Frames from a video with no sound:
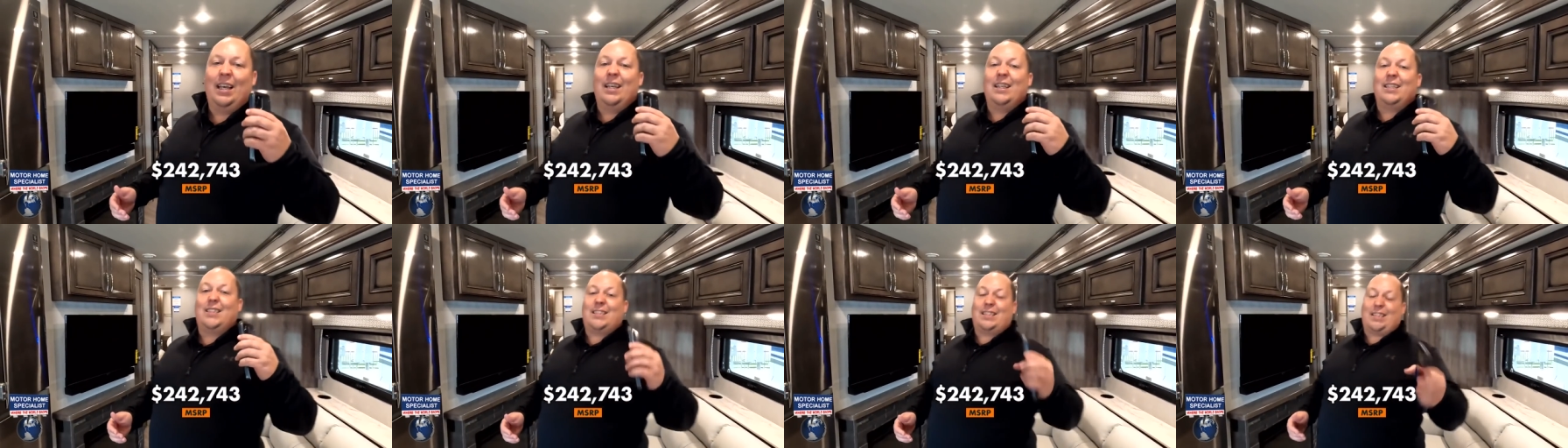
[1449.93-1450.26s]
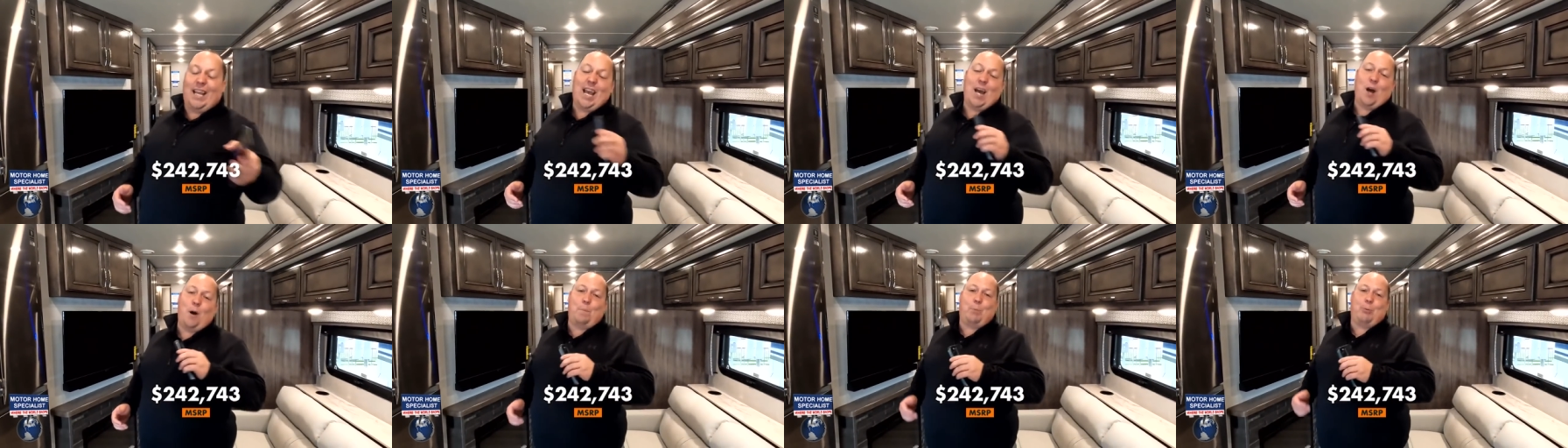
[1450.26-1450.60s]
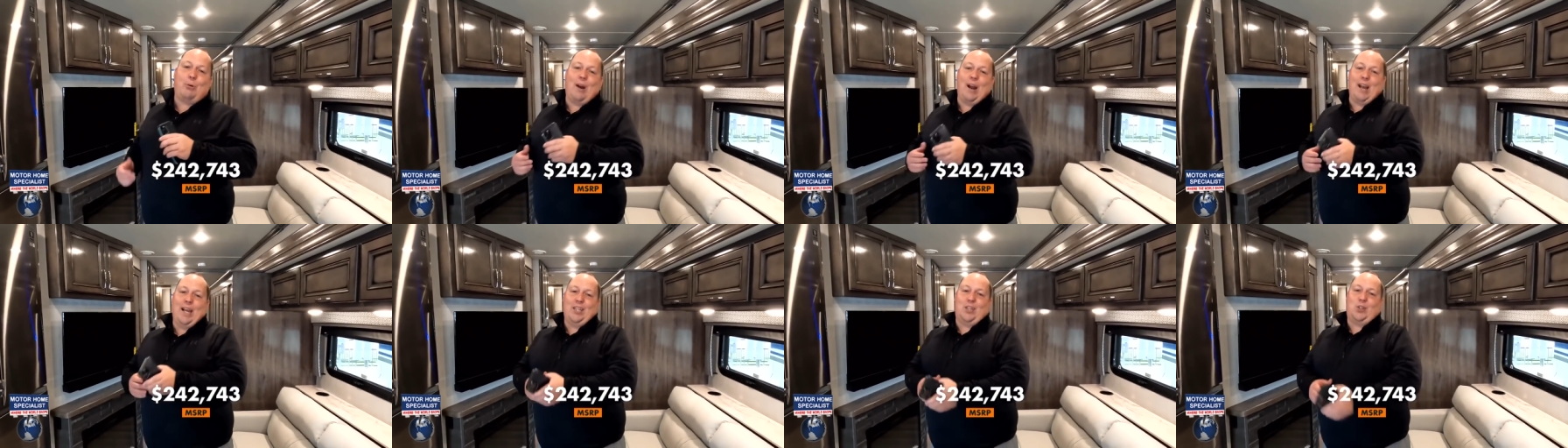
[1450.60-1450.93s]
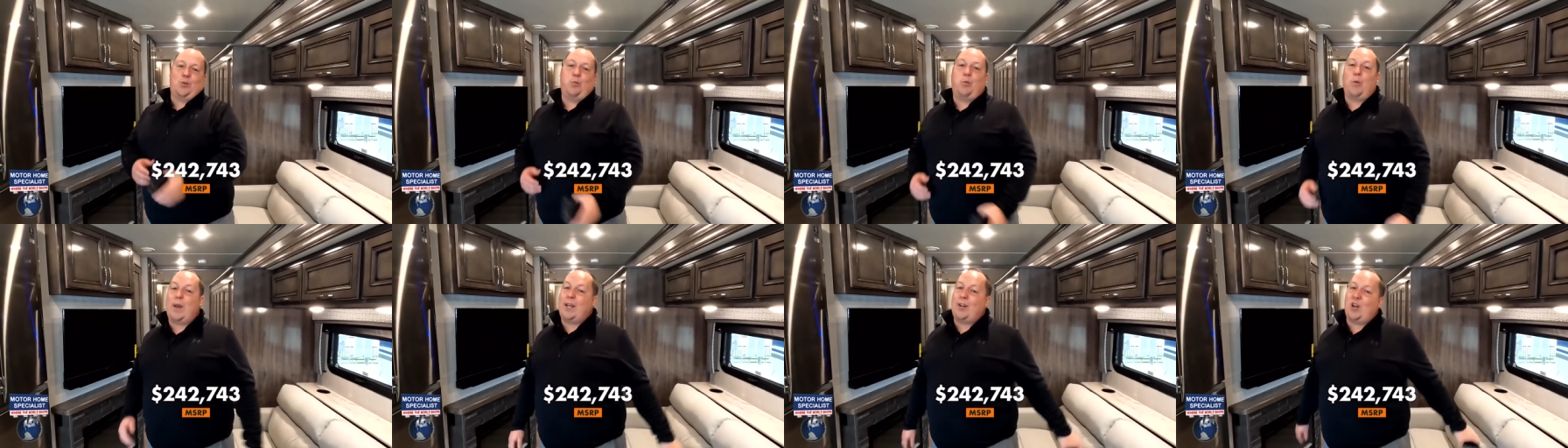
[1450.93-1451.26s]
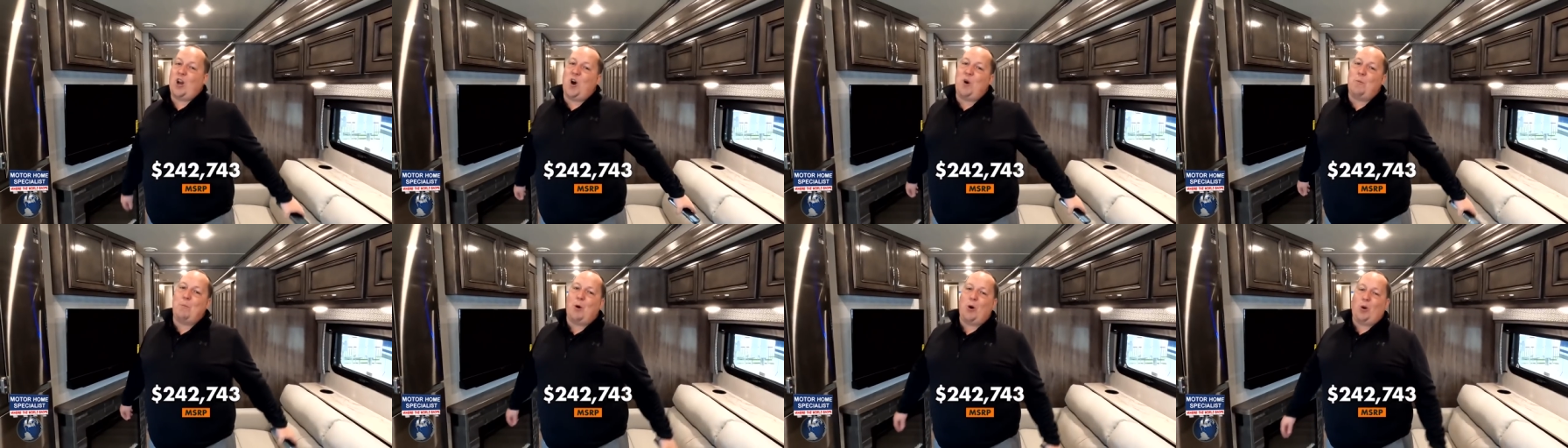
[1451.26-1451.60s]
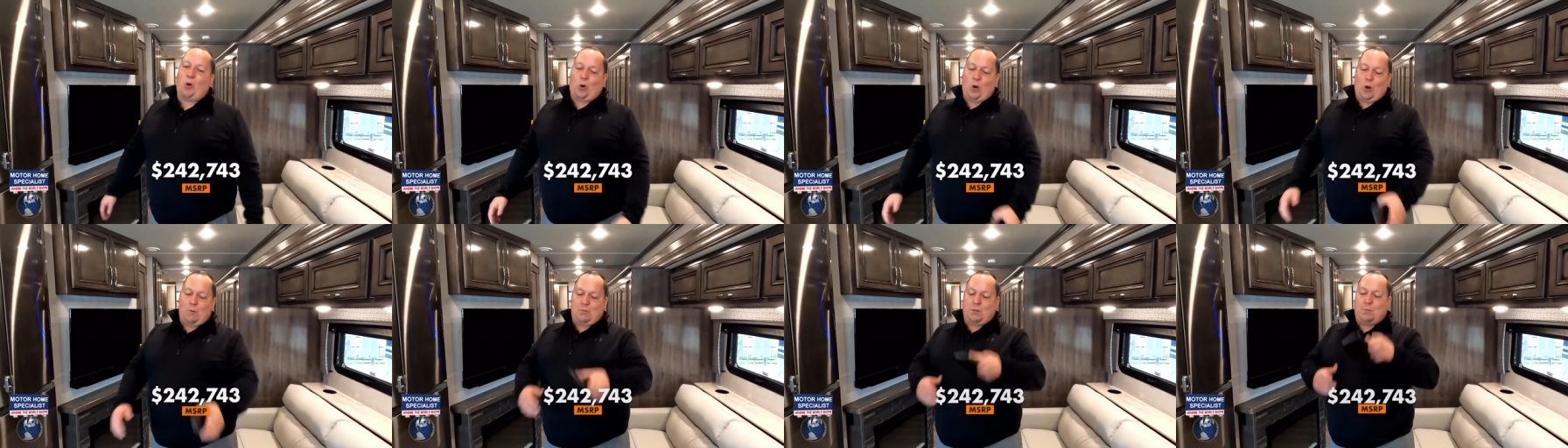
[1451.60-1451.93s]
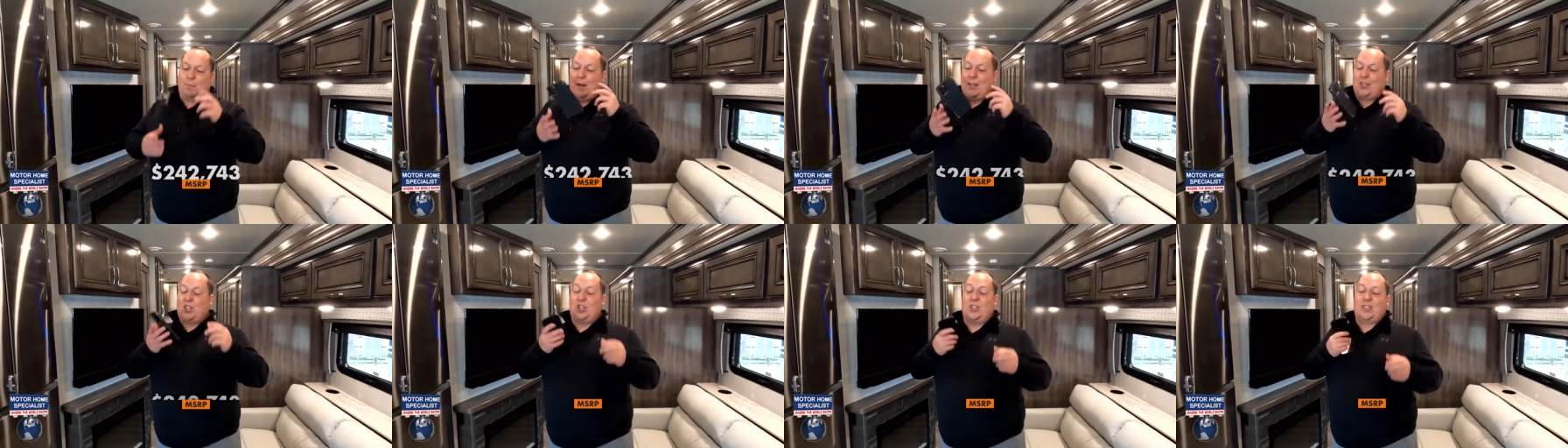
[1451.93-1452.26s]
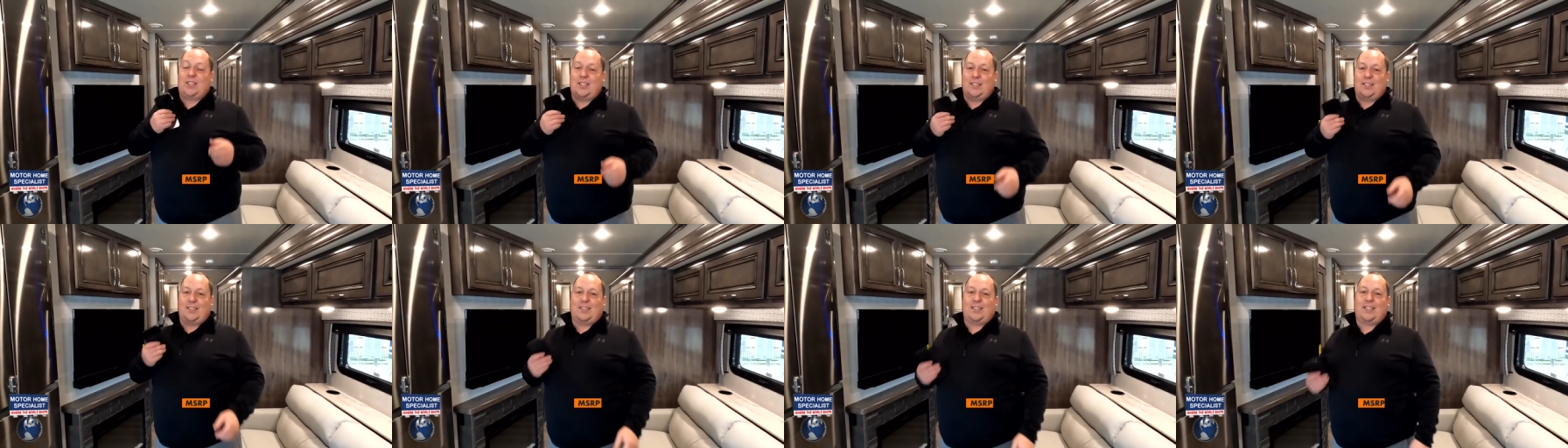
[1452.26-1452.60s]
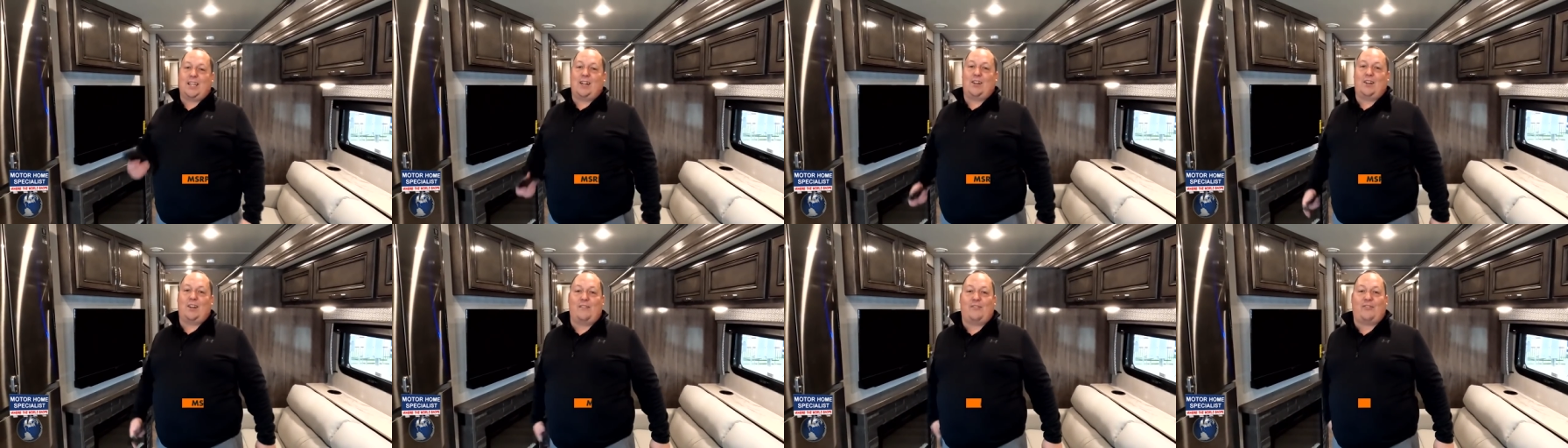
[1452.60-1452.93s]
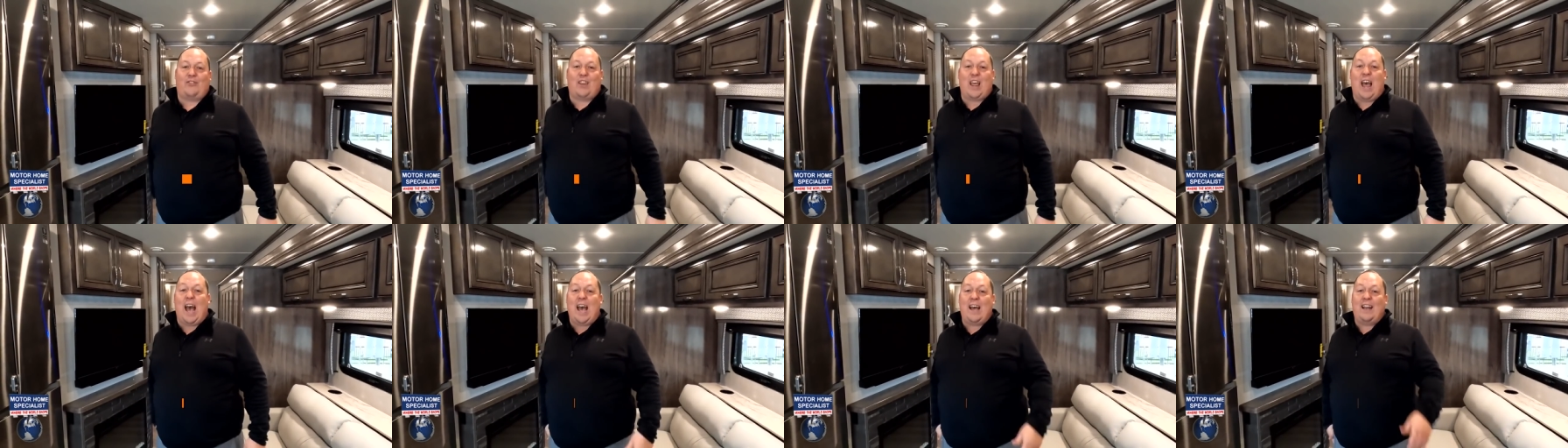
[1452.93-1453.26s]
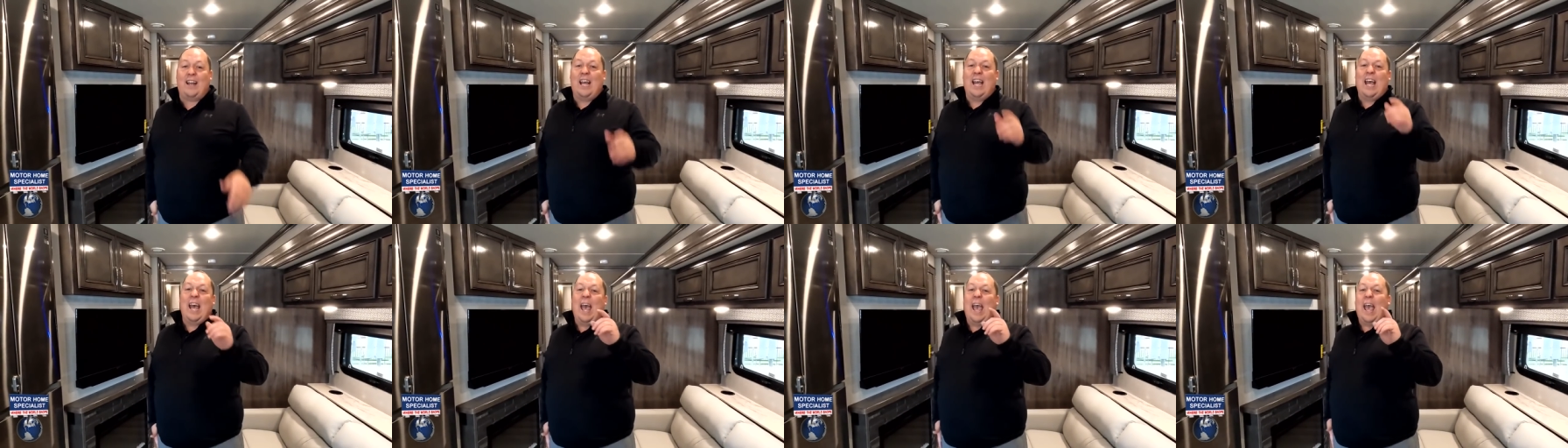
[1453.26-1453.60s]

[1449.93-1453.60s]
Sale price. We know Motorhome Specialist isn't selling it for that.